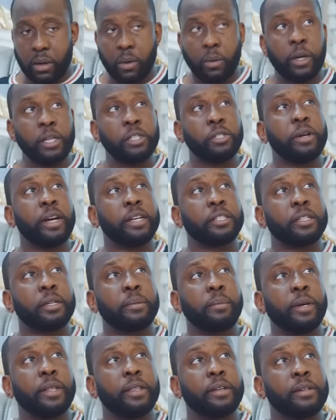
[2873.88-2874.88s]
Why don't you ask
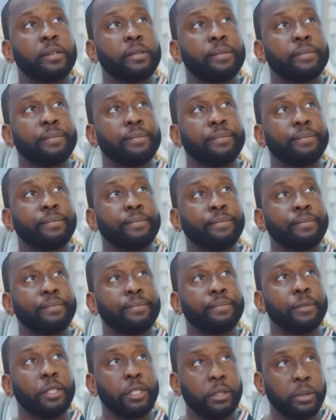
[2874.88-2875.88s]
your mother?
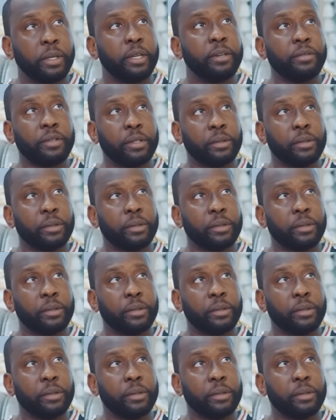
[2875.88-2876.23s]
She'll give